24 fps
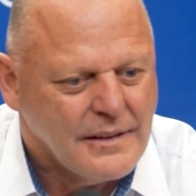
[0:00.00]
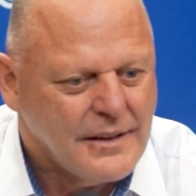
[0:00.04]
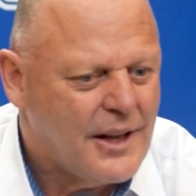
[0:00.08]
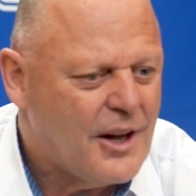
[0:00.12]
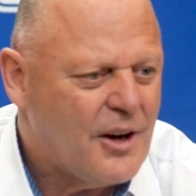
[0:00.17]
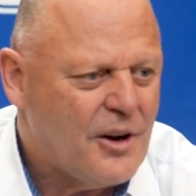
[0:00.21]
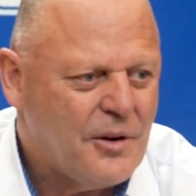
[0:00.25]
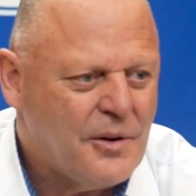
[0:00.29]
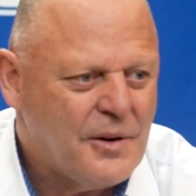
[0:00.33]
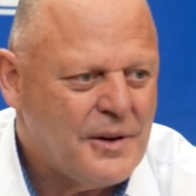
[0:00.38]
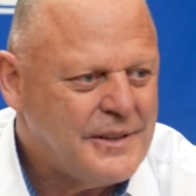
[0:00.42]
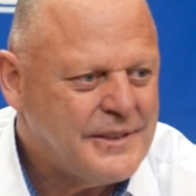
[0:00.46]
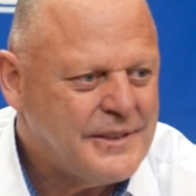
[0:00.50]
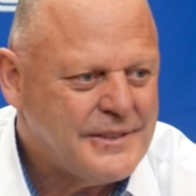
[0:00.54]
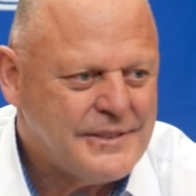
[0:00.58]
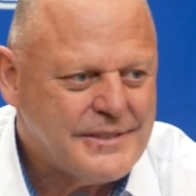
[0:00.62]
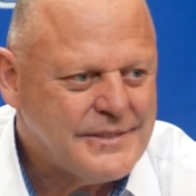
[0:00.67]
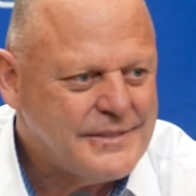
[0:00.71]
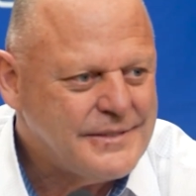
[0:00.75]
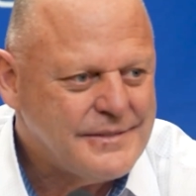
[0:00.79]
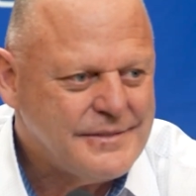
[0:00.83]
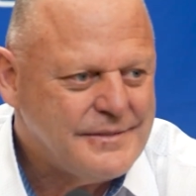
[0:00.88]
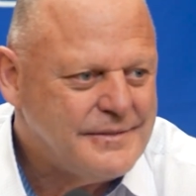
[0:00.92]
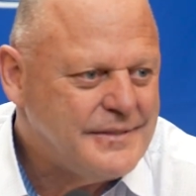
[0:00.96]
No.
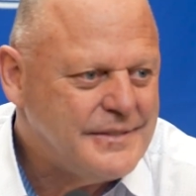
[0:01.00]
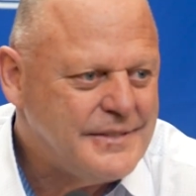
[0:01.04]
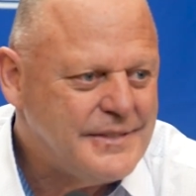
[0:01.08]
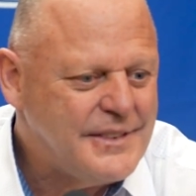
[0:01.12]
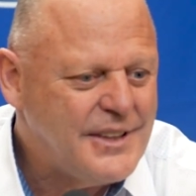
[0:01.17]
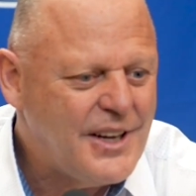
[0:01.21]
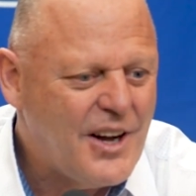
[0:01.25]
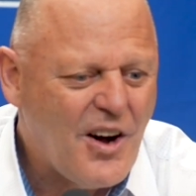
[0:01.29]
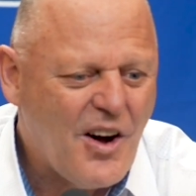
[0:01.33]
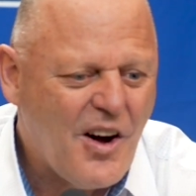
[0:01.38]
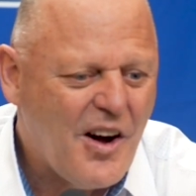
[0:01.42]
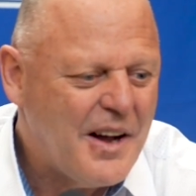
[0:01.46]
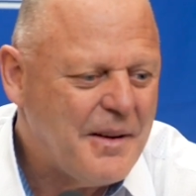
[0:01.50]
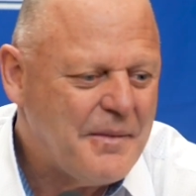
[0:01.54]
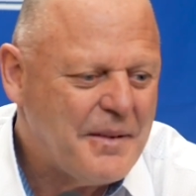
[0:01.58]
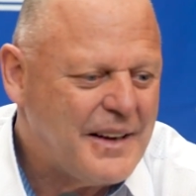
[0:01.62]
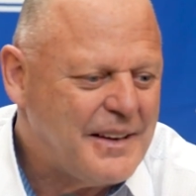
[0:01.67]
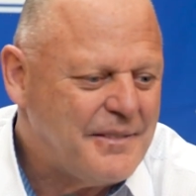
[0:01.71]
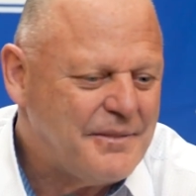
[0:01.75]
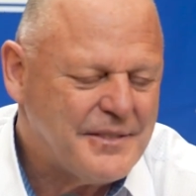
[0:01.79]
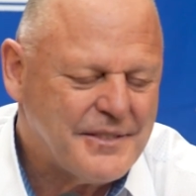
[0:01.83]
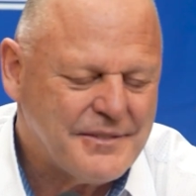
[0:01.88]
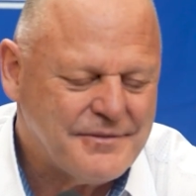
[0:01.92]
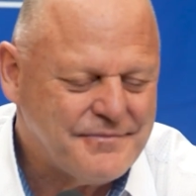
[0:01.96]
No, I
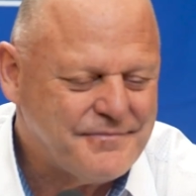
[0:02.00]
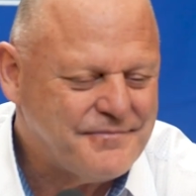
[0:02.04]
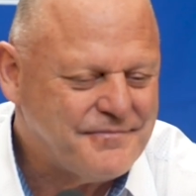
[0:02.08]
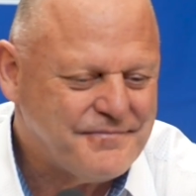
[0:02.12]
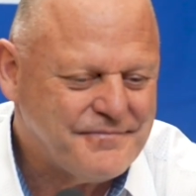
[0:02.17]
mean,